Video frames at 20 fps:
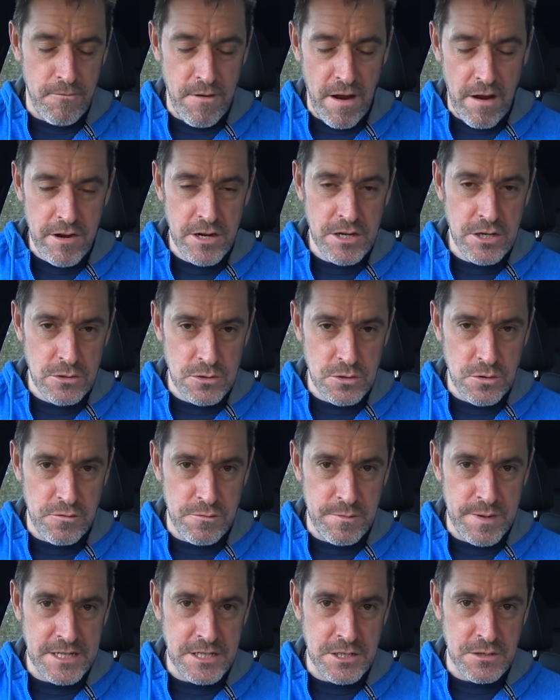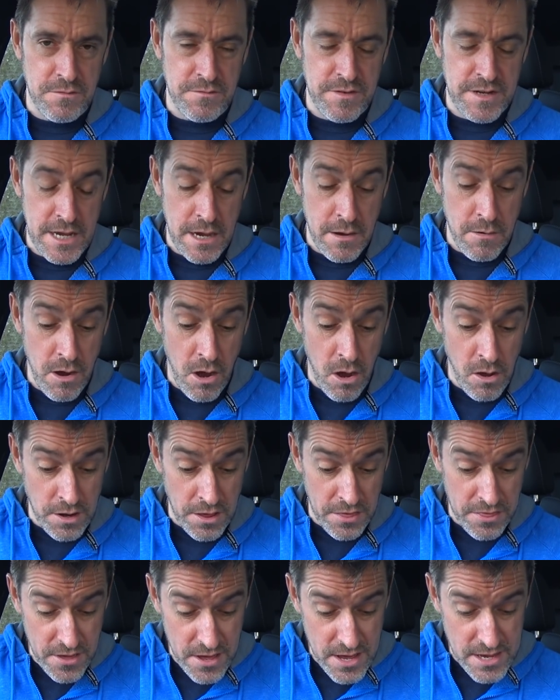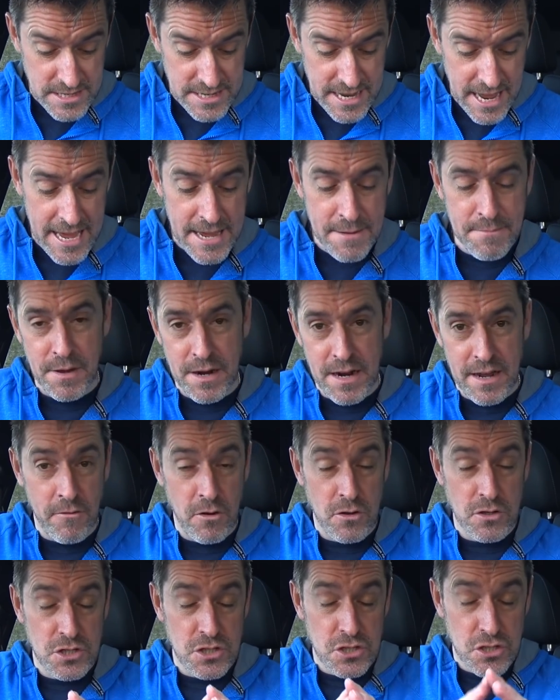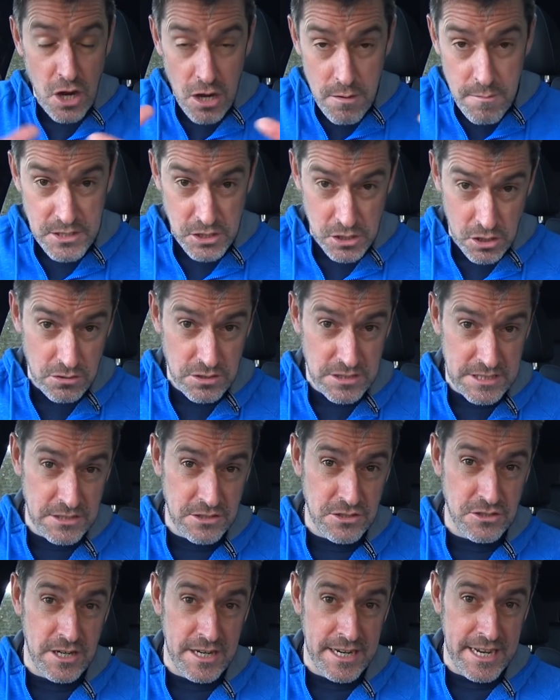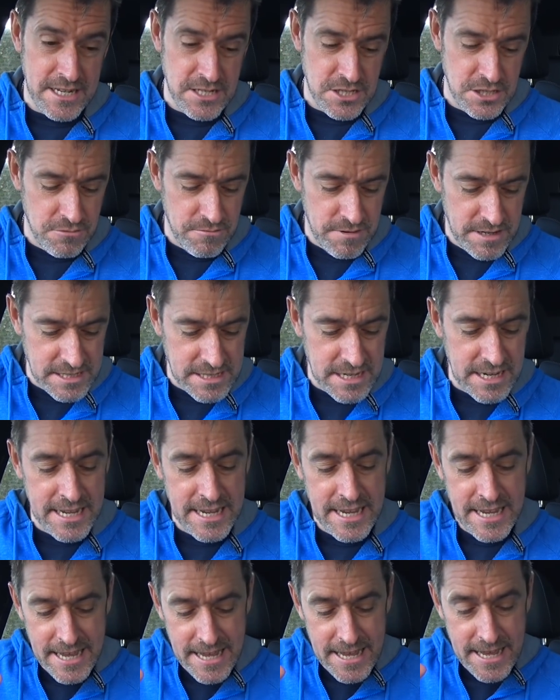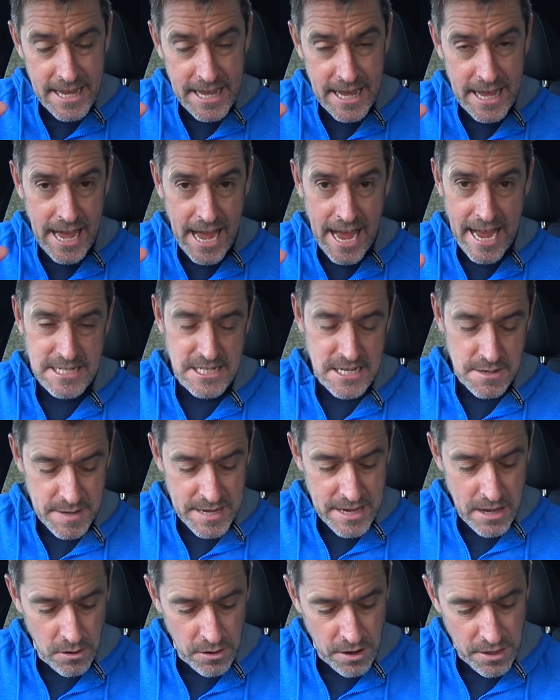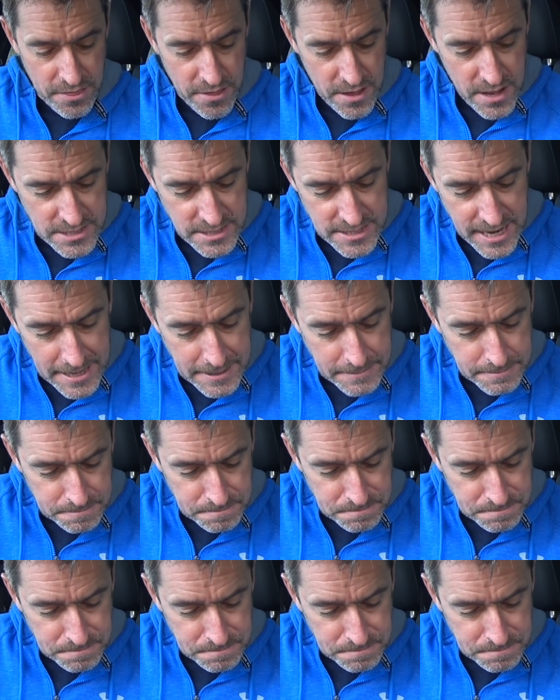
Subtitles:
Very unusual for me to do a video on a Thursday, but I've got so much content to try and get to you recently. It has to be on a Thursday.